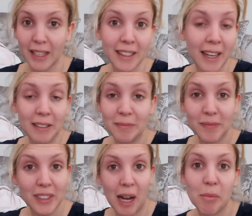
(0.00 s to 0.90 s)
yeah,
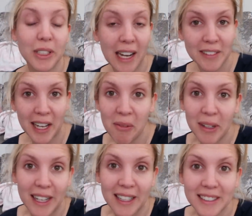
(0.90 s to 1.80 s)
come on our day
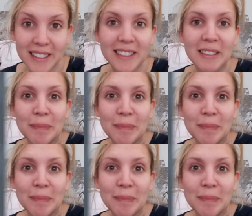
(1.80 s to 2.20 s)
with us. Just